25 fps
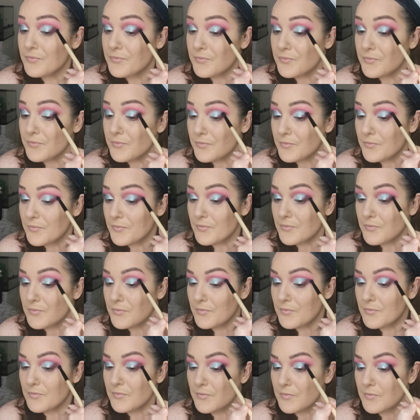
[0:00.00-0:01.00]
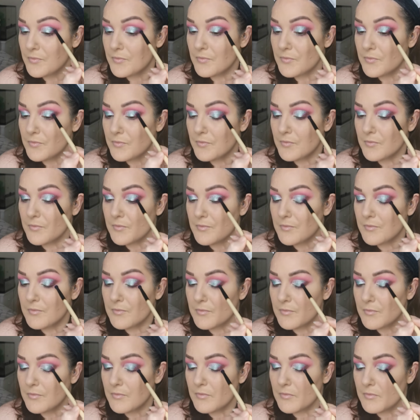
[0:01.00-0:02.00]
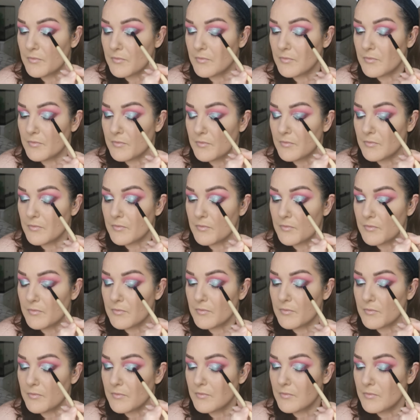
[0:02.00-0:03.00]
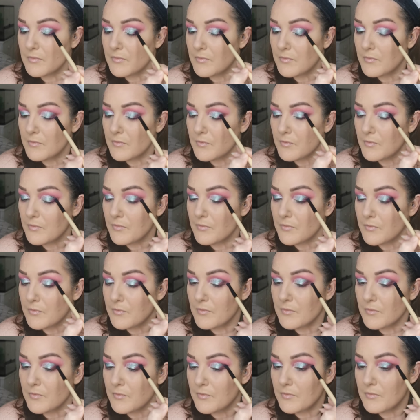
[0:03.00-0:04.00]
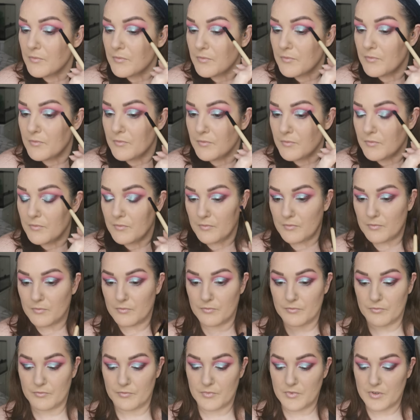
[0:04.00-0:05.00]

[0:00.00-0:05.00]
No one is speaking in this clip.